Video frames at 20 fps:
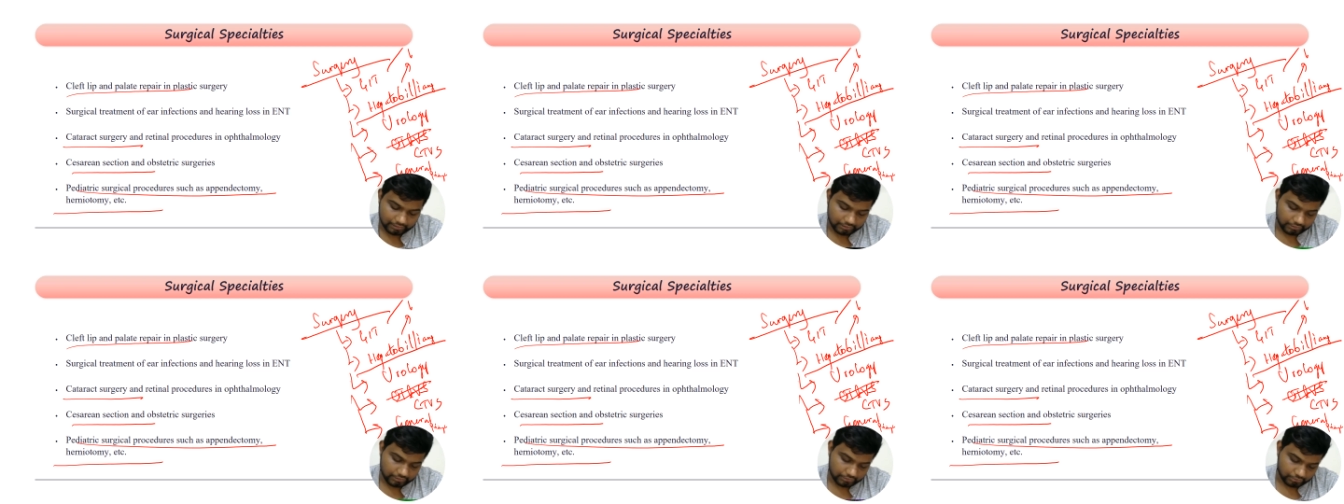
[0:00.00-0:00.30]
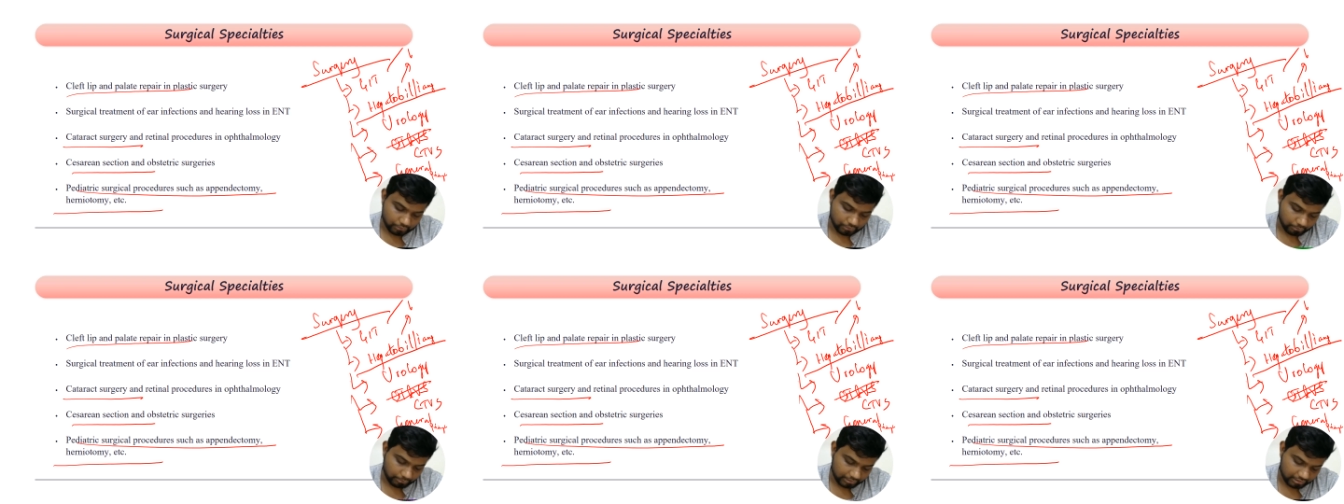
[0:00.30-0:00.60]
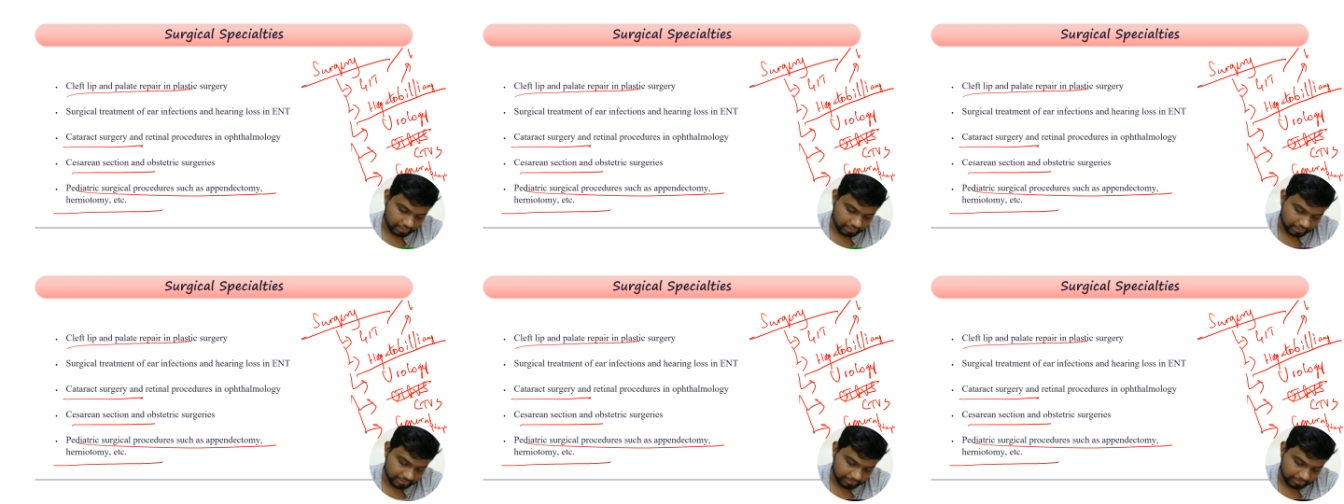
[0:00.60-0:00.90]
So
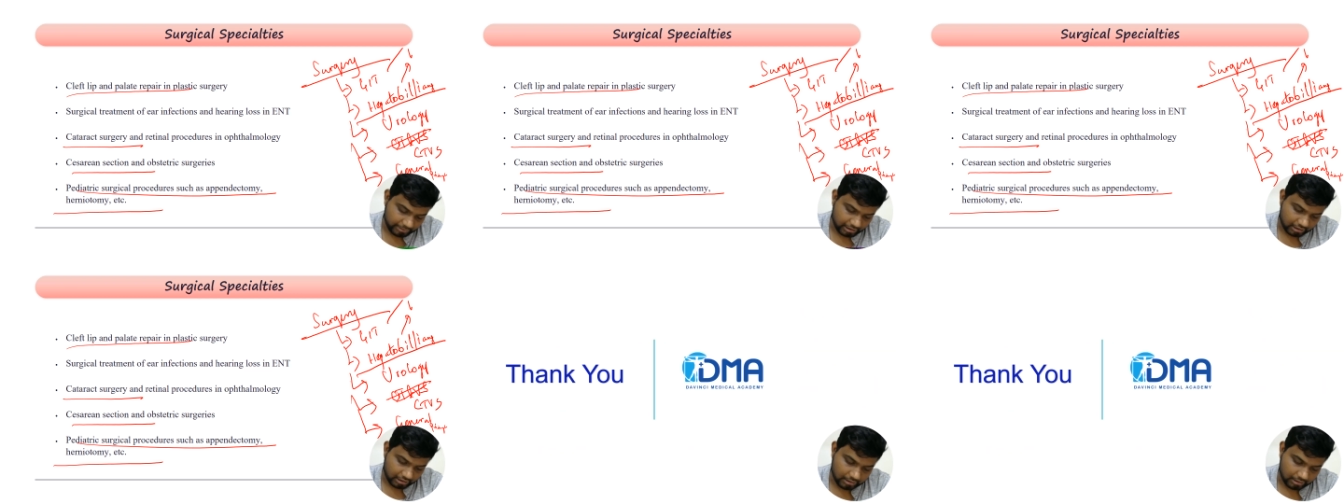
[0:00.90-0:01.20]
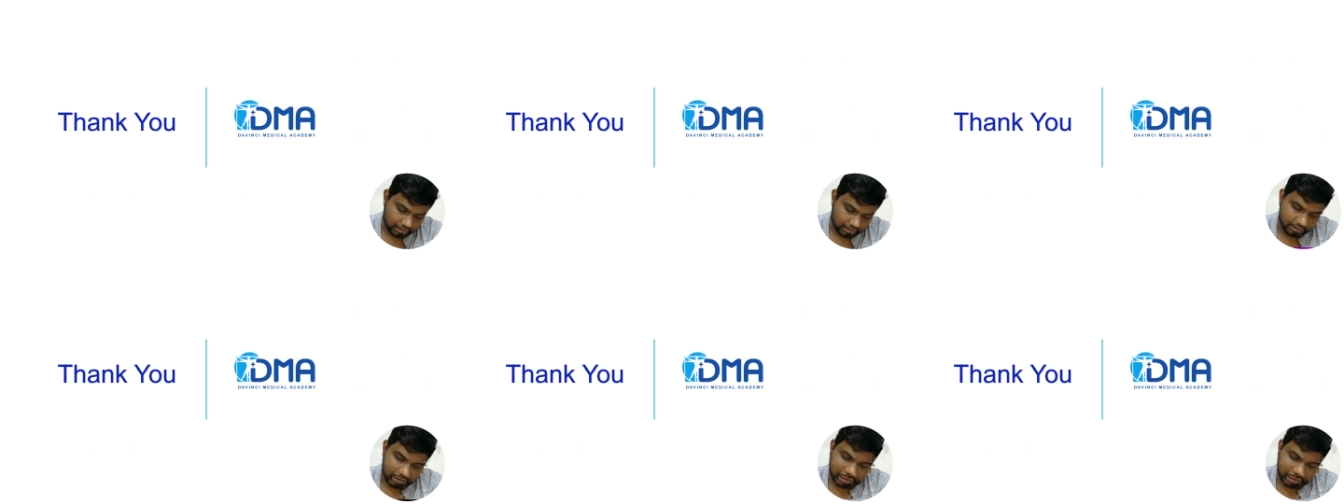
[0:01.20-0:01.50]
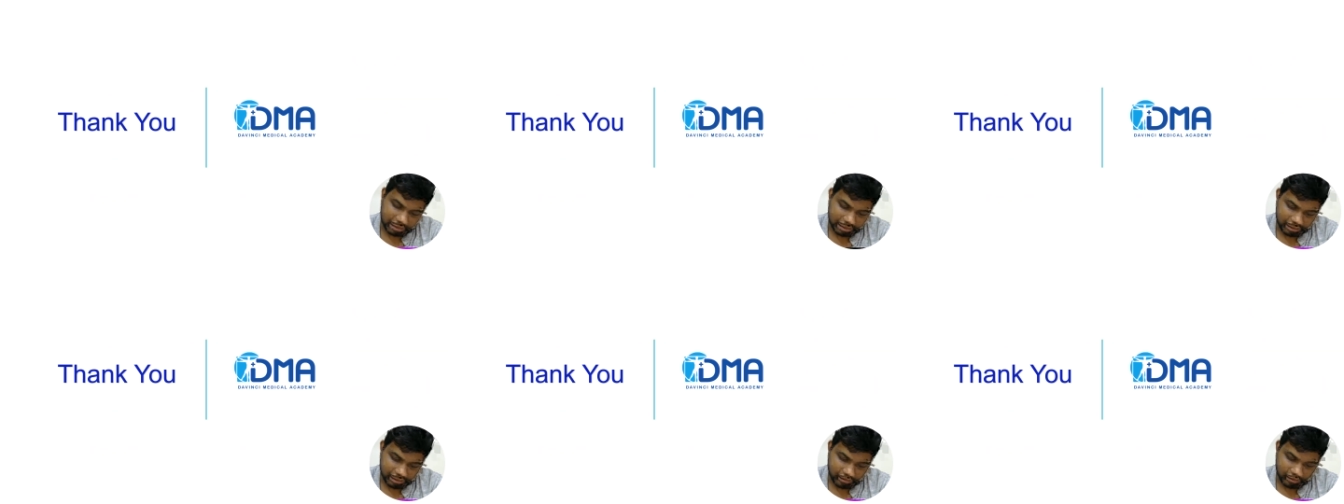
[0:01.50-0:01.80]
with this, we are
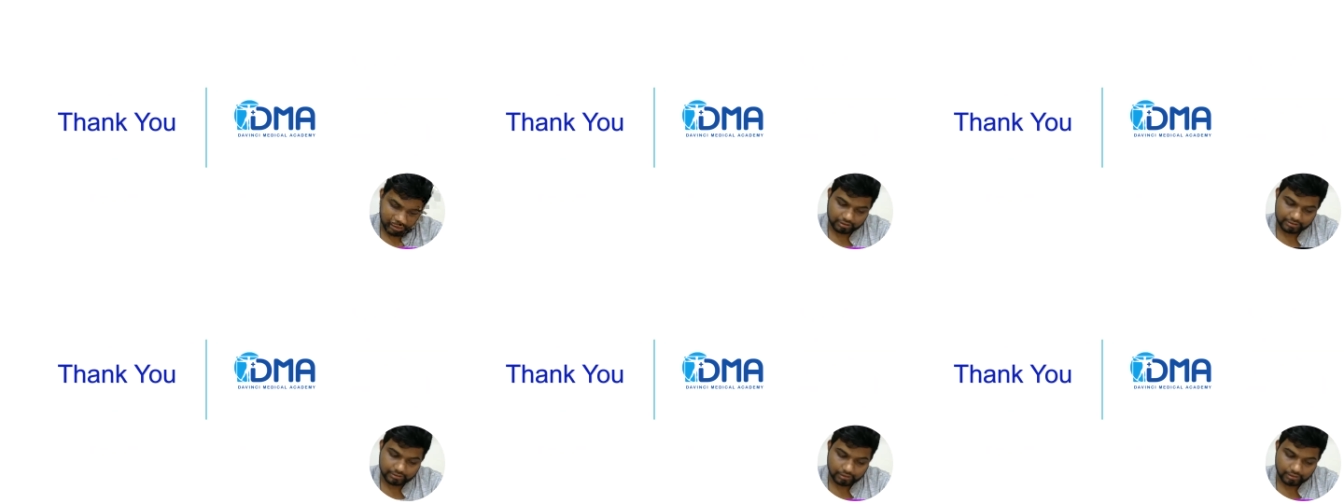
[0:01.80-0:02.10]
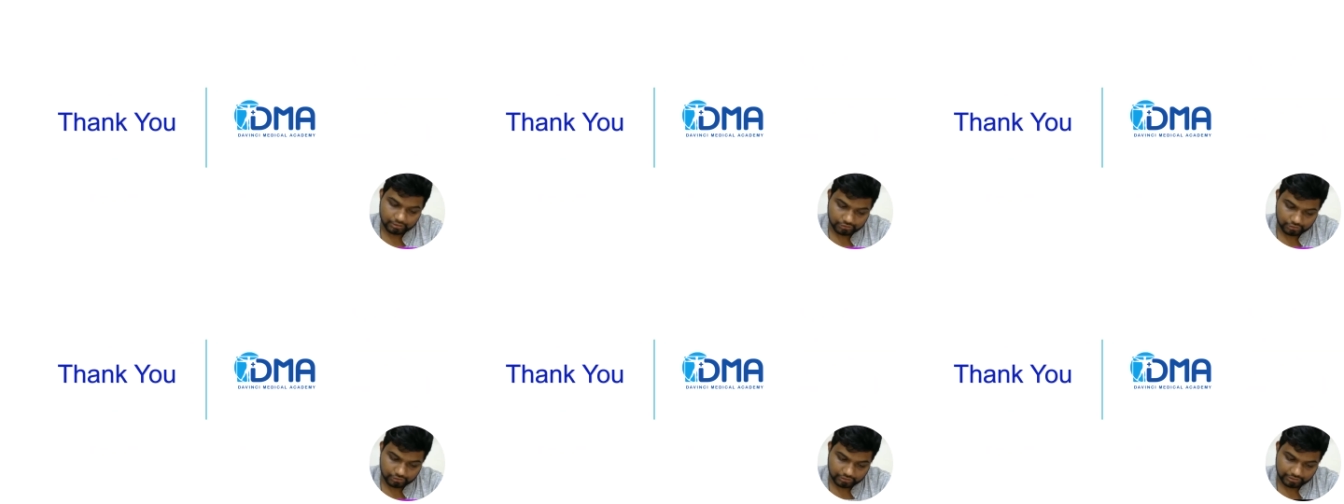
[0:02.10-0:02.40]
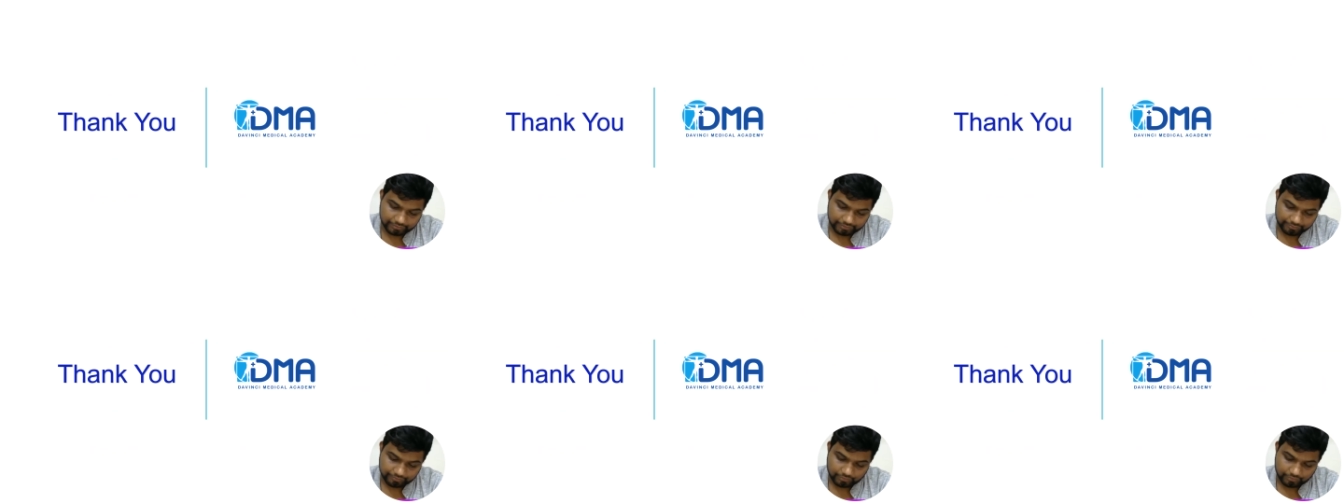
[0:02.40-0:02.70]
completing your
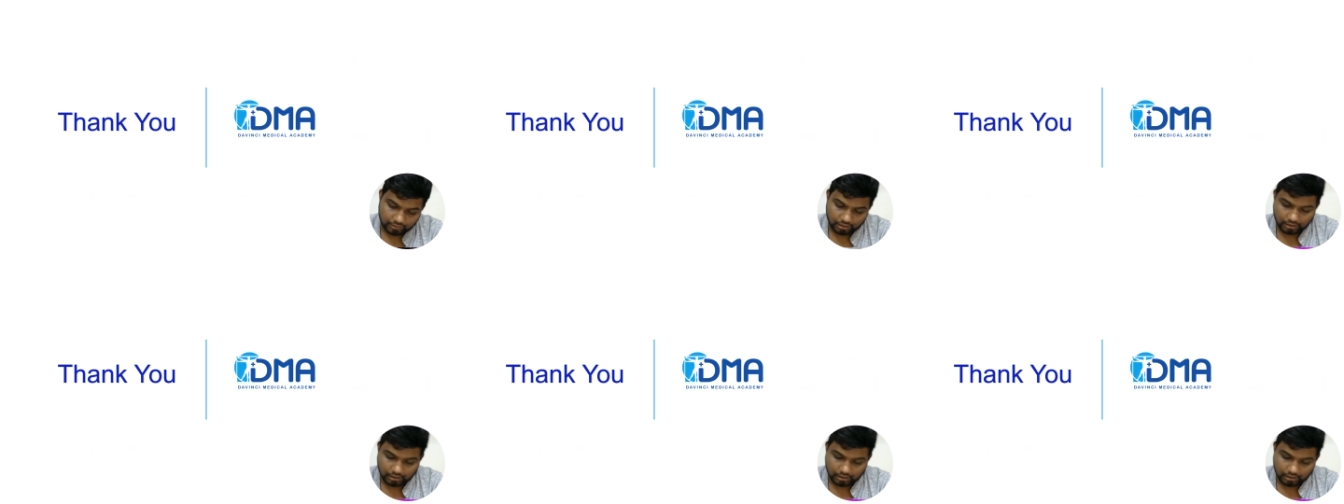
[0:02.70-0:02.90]
surgery,